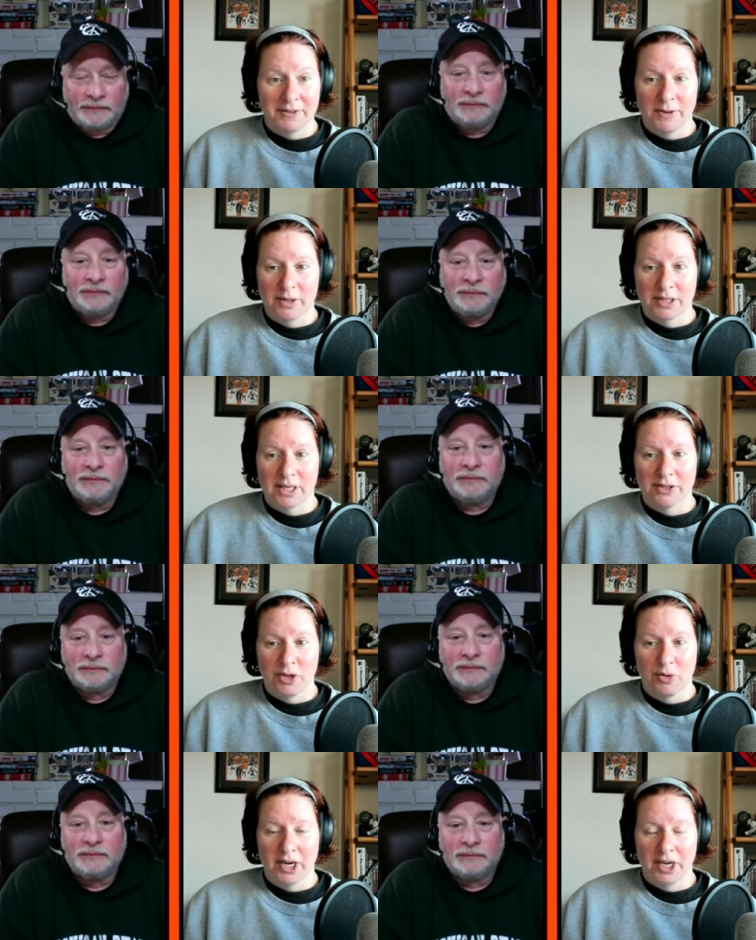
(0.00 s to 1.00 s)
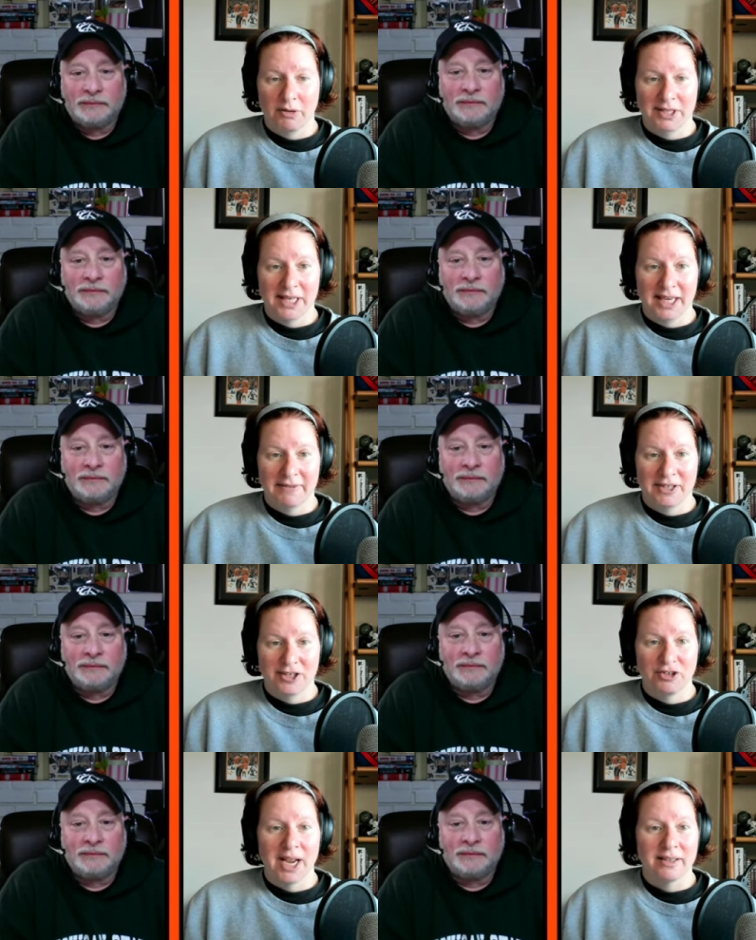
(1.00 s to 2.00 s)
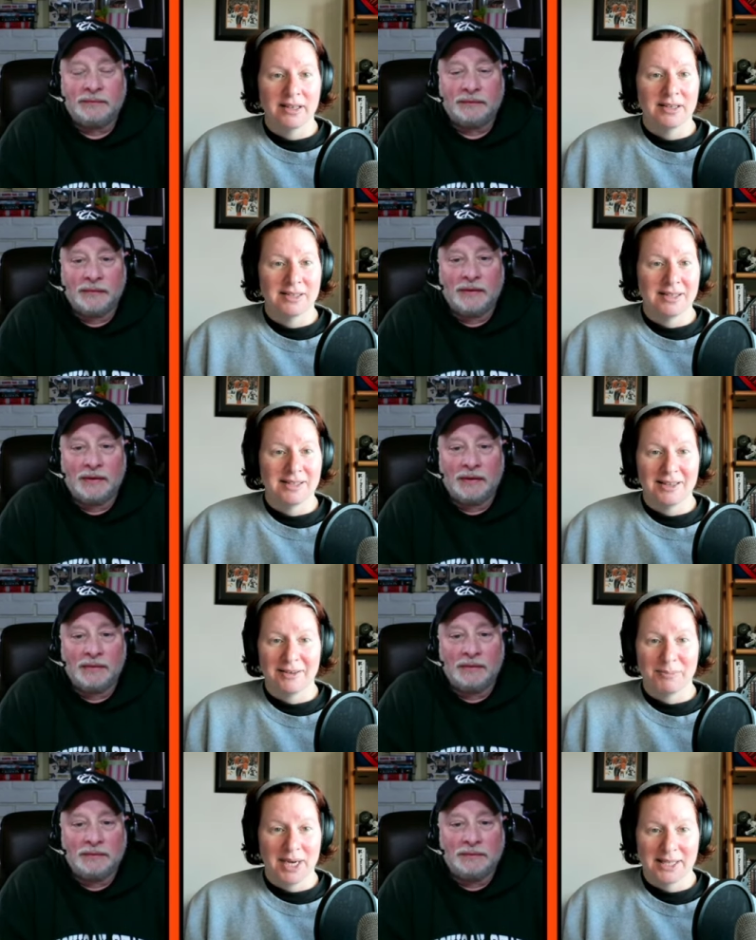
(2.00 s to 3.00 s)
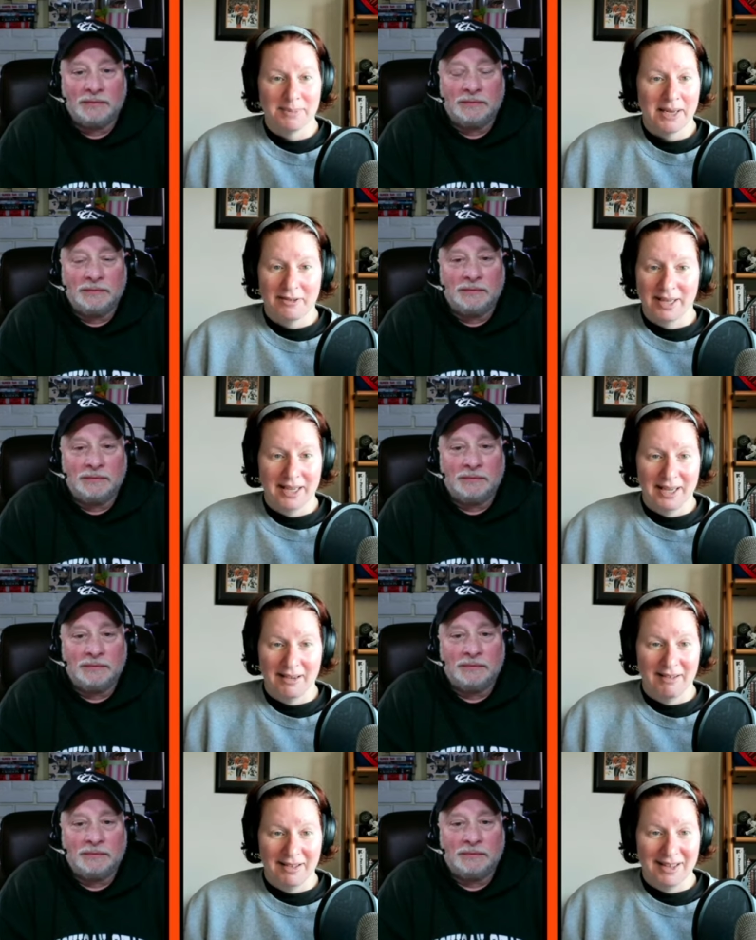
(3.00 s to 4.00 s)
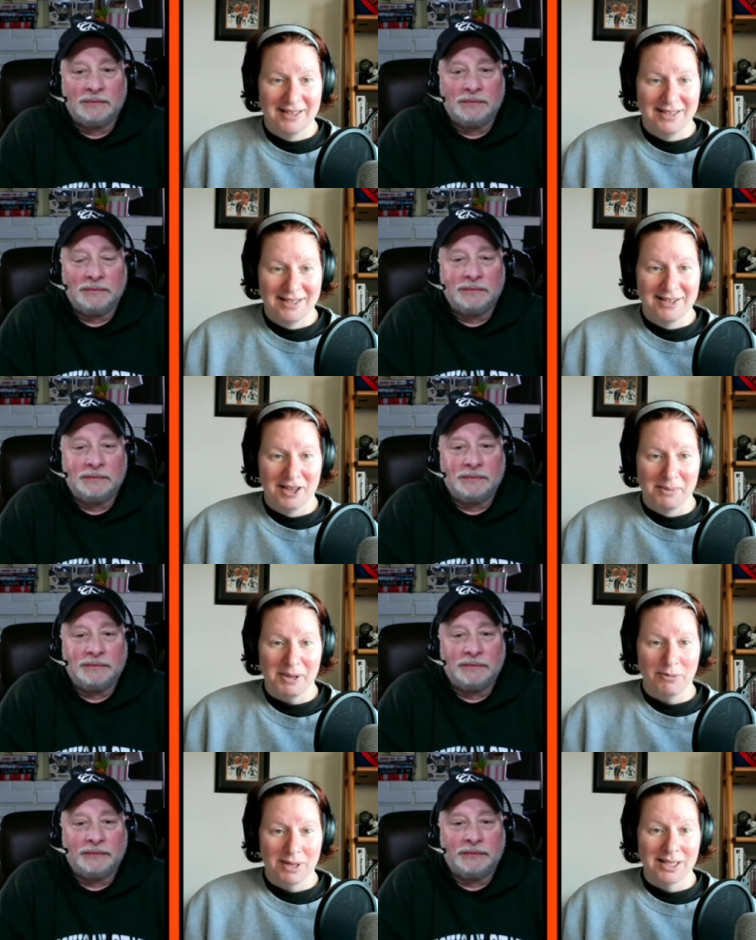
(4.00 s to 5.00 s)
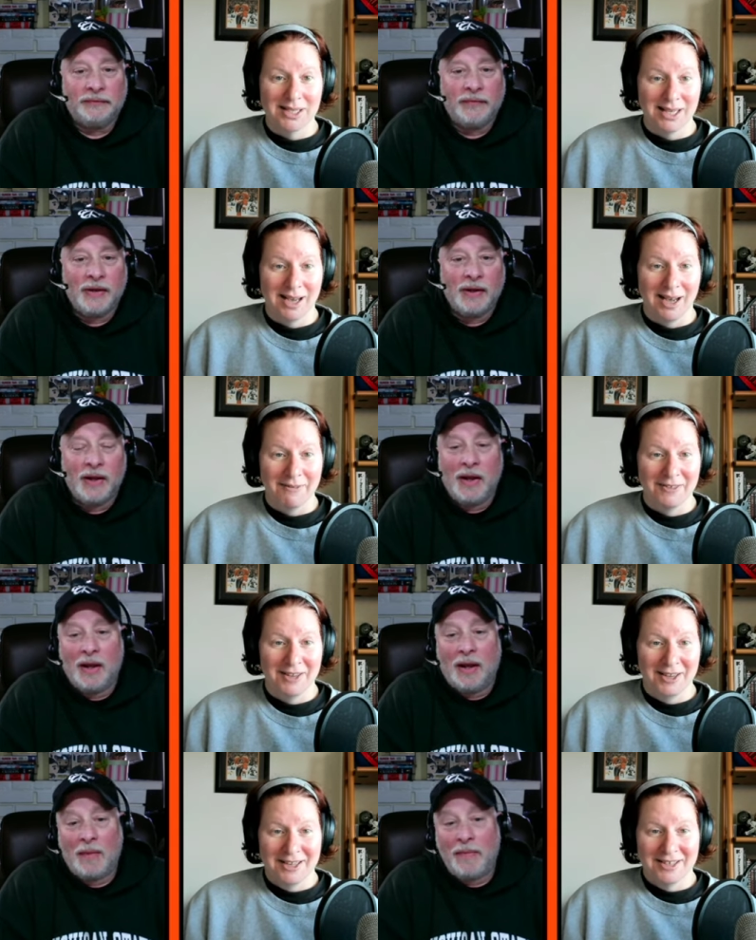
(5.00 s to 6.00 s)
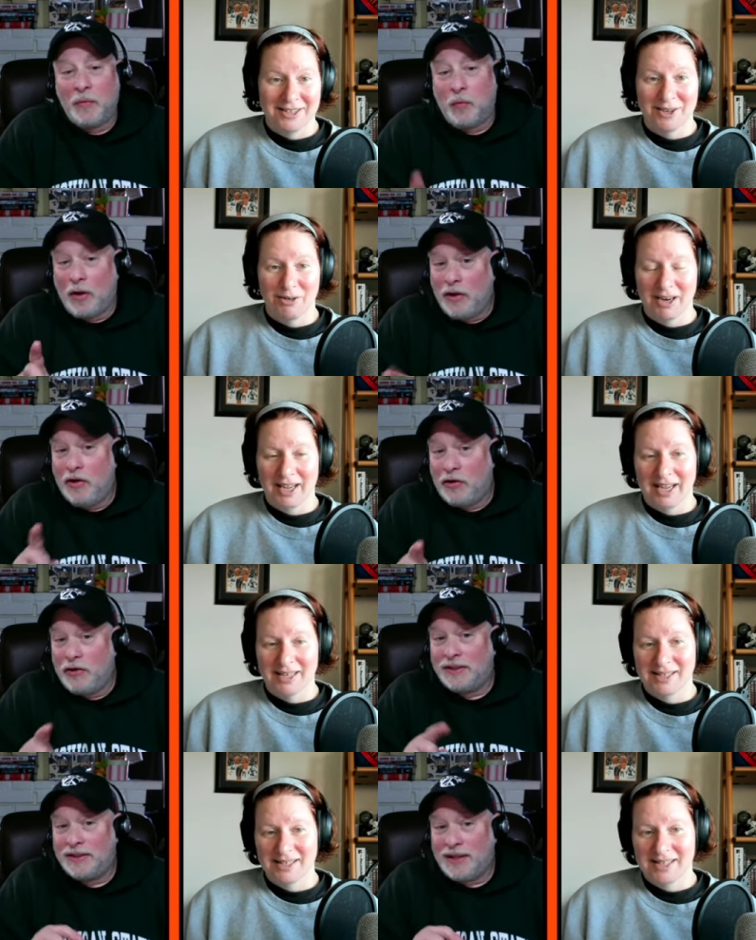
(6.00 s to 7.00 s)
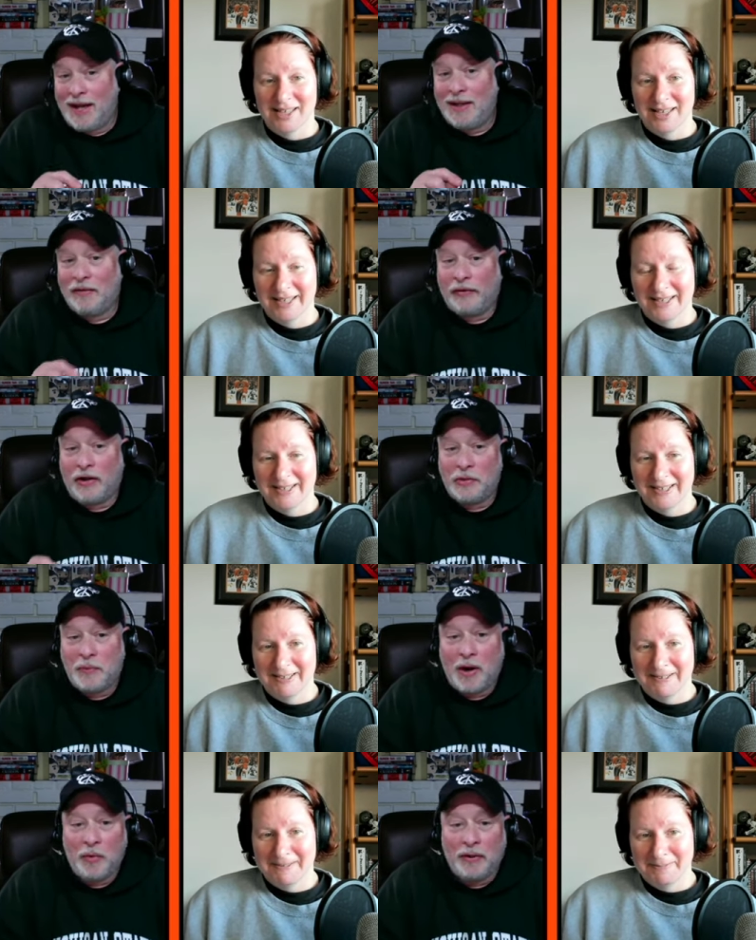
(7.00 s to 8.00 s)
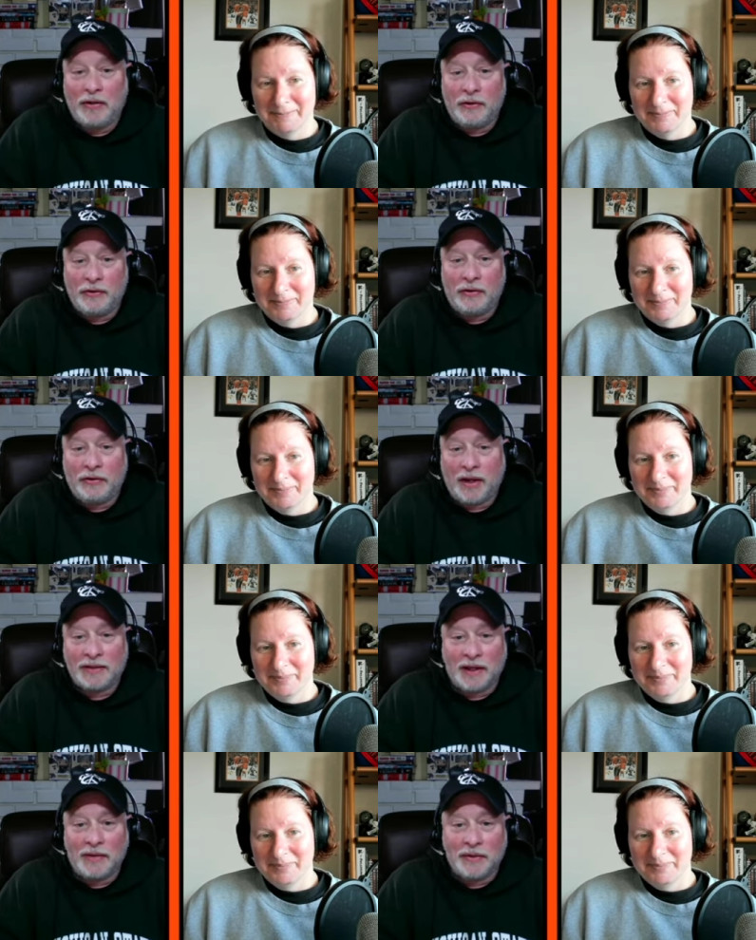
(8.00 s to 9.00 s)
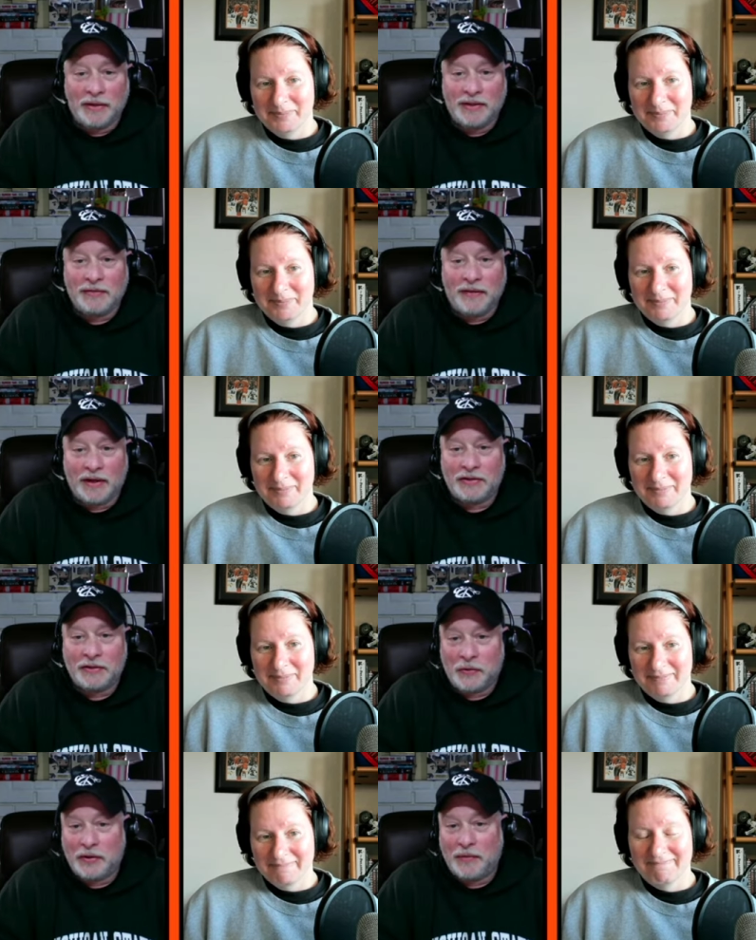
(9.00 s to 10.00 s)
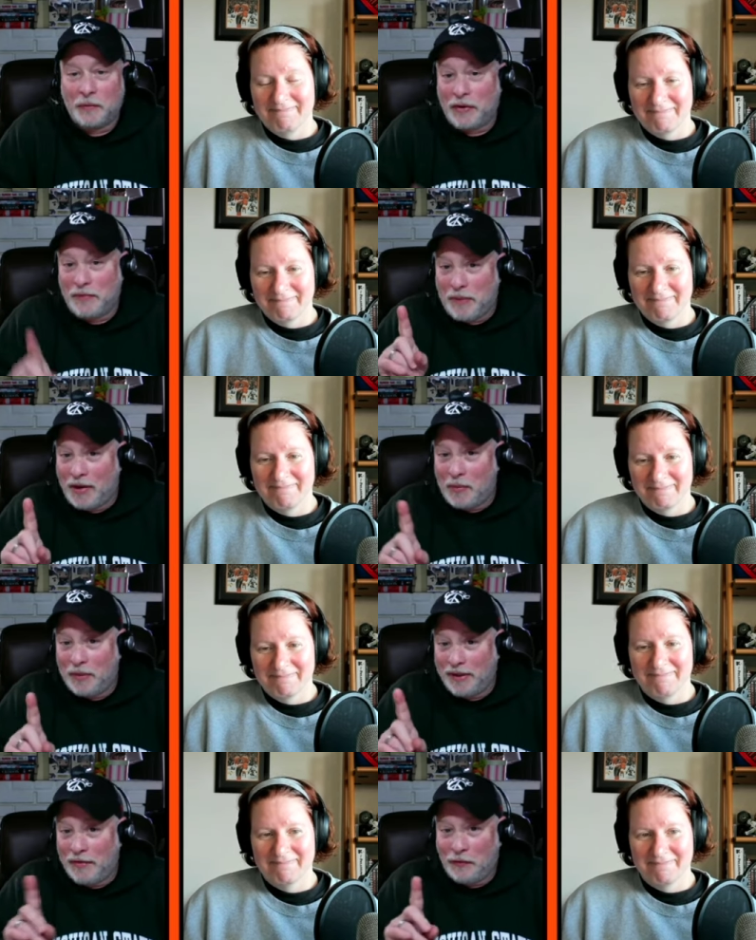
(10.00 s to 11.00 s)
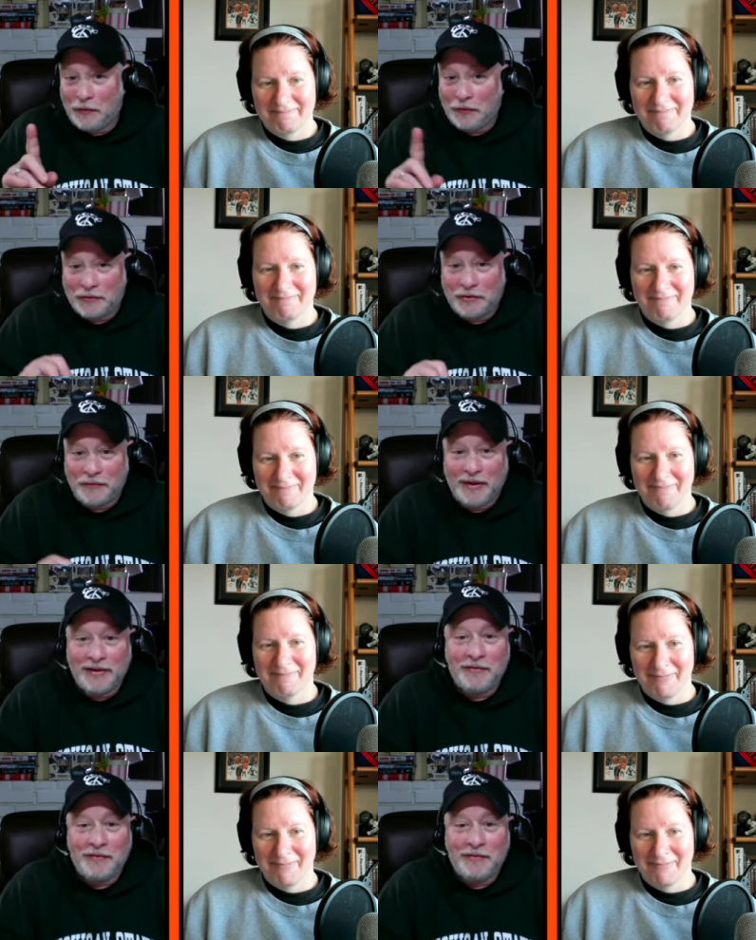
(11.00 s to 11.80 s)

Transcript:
Speaker 1: to focus on scoring goals at even strength because the Preds penalty kill is going to be really tough.
Speaker 2: I mean, one could against. say the Flyers power play hurt their last game because if they'd have scored a one power play goal, it could have made a